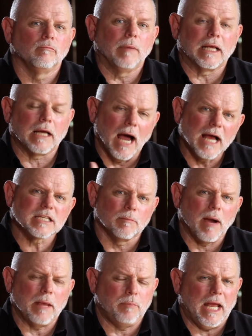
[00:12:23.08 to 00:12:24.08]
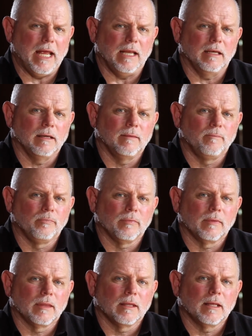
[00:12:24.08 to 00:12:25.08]
because of my pain.
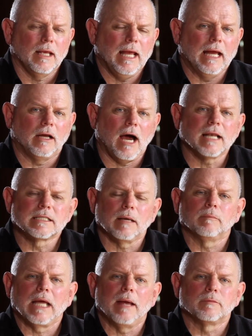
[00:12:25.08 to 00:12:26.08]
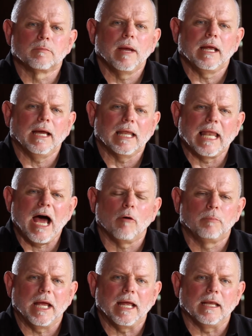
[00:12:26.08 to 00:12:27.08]
And God sometimes may allow
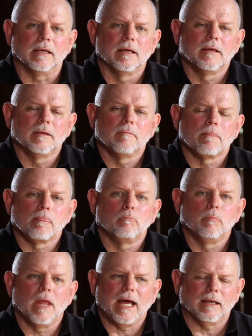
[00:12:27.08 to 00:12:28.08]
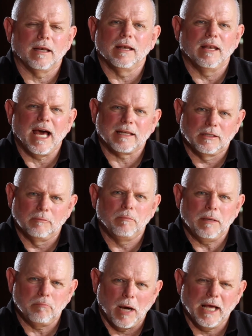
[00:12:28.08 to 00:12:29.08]
pain, not to
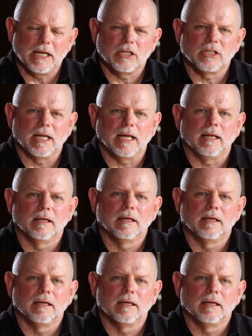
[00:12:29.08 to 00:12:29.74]
be punishing,